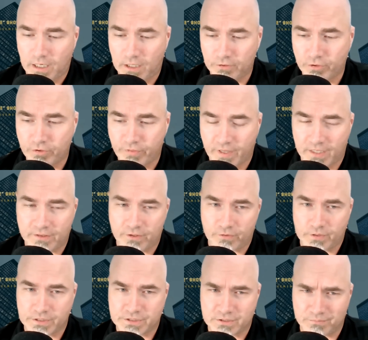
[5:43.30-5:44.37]
other than
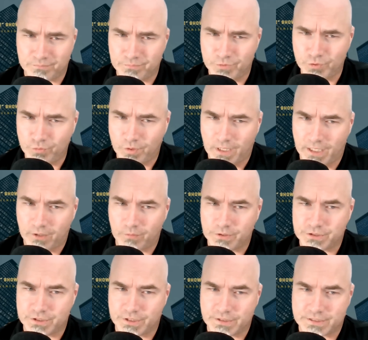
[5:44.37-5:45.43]
there is some new
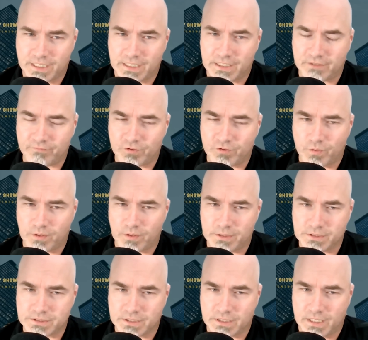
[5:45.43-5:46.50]
language in the tentative
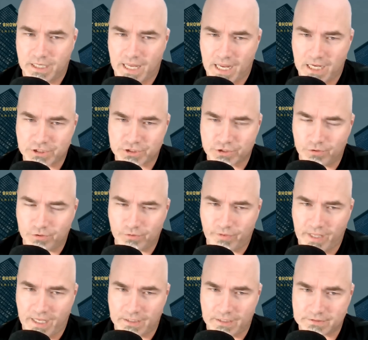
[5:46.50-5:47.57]
agreements in the national
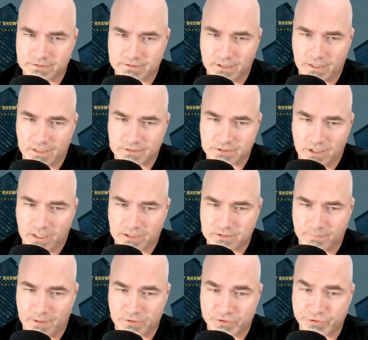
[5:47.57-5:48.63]
that talks
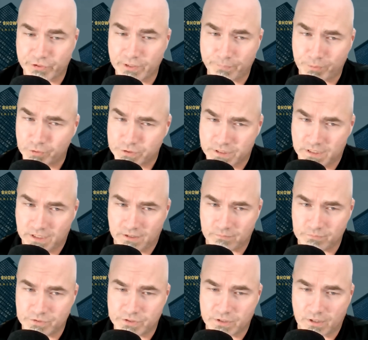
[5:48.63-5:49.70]
about sleeper
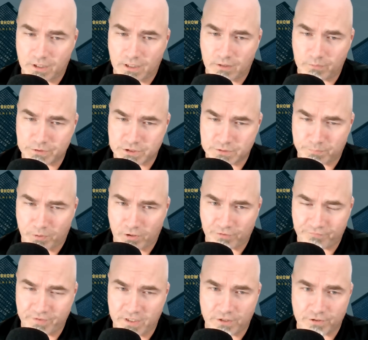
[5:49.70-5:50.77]
teams, which is part
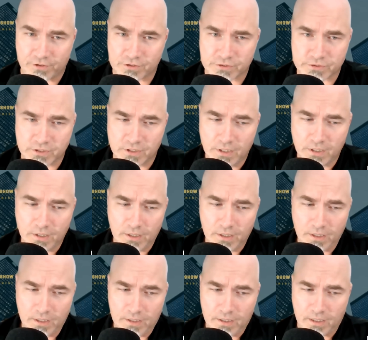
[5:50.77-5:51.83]
of feeders,
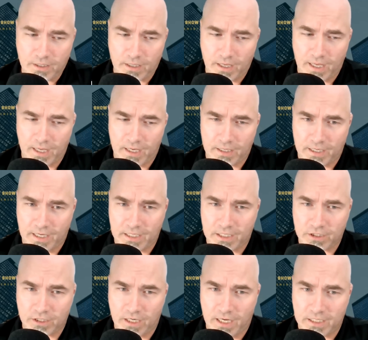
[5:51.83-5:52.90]

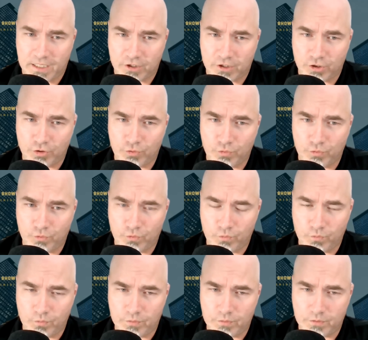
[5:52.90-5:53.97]
and any
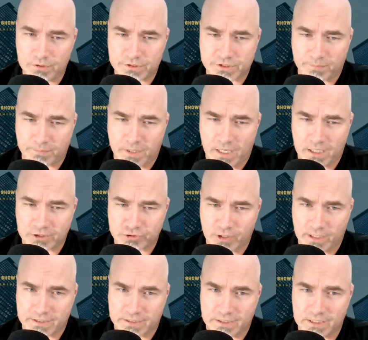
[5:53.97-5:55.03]
new
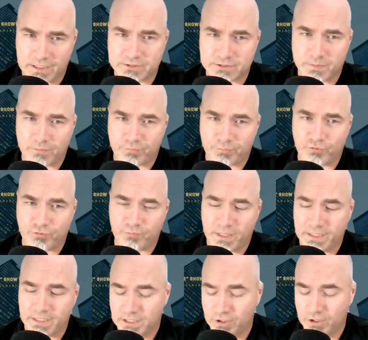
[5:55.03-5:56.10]
subcontracting needs to be approved
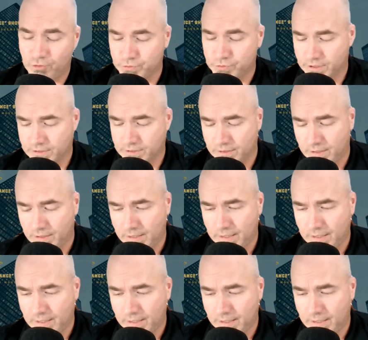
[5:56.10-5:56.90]
by the union.